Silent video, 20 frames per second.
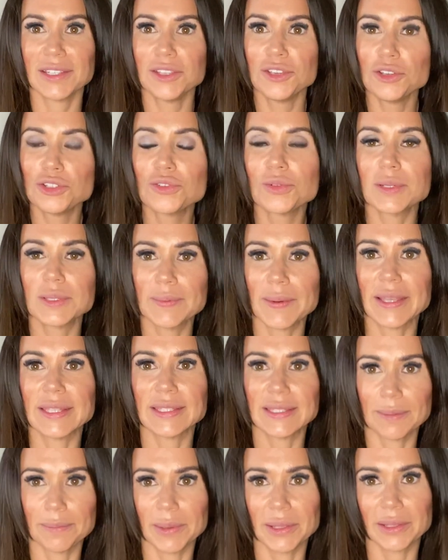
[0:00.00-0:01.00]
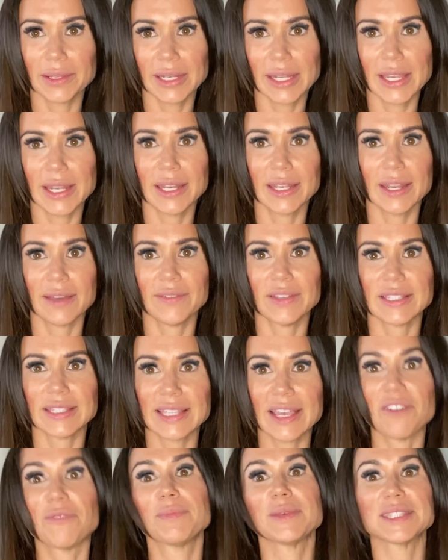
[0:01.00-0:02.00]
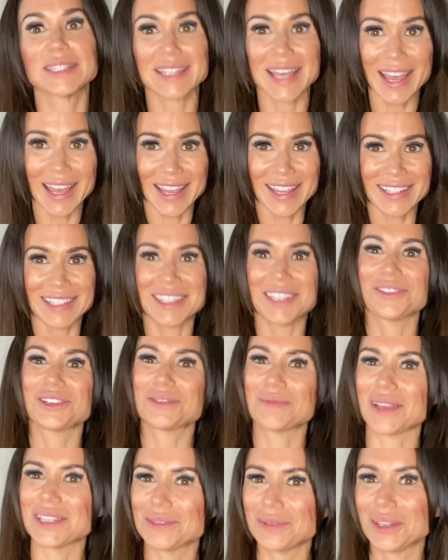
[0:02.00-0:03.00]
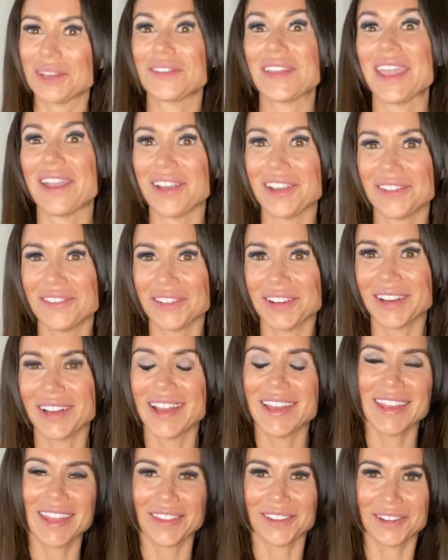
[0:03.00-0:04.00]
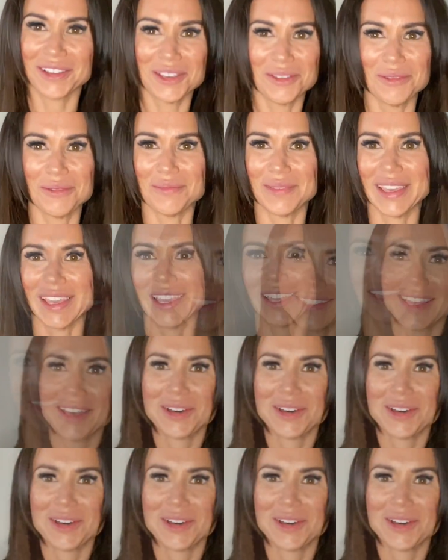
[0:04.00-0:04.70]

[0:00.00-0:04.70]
responsibility in and of itself, besides the responsibility of caring for another human being.